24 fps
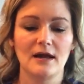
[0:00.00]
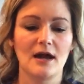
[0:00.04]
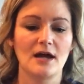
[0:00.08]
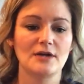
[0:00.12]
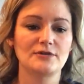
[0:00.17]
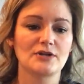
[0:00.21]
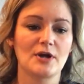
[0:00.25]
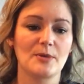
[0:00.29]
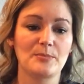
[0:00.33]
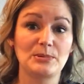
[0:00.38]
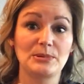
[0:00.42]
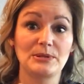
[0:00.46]
I
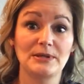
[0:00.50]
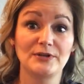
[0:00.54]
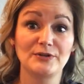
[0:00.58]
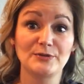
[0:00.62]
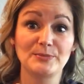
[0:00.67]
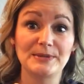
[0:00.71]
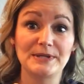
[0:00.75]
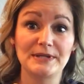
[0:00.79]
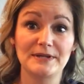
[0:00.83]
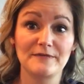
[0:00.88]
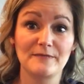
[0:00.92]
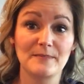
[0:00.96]
drop a little
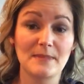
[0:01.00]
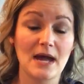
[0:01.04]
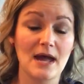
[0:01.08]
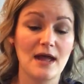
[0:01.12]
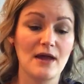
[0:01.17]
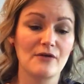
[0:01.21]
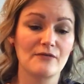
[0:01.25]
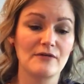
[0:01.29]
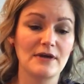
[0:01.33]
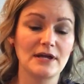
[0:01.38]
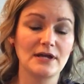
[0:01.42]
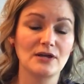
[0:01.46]
bit of my
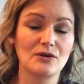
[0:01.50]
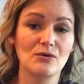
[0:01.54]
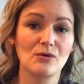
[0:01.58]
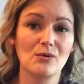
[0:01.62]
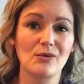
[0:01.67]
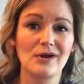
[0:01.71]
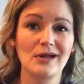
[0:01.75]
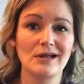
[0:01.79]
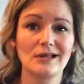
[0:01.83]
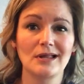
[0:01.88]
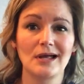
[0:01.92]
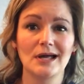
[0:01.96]
oregano
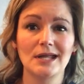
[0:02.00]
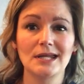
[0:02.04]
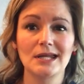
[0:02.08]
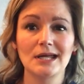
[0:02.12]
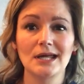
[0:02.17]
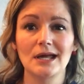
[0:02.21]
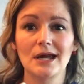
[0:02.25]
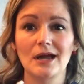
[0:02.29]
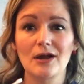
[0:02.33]
oil on it.